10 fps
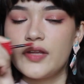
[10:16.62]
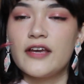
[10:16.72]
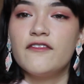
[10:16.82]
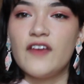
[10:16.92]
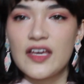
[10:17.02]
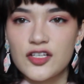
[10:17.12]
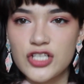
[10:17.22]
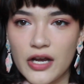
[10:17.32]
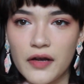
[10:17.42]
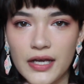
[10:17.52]
fake
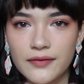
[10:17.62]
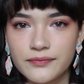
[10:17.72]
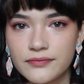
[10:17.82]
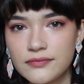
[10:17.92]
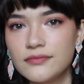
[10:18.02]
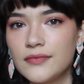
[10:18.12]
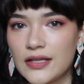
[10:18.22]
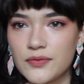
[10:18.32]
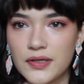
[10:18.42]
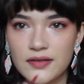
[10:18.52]
cherry.
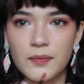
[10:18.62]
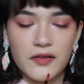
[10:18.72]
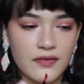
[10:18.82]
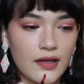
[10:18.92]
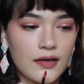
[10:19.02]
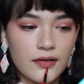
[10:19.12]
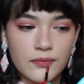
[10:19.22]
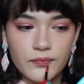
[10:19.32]
That's what it smells like.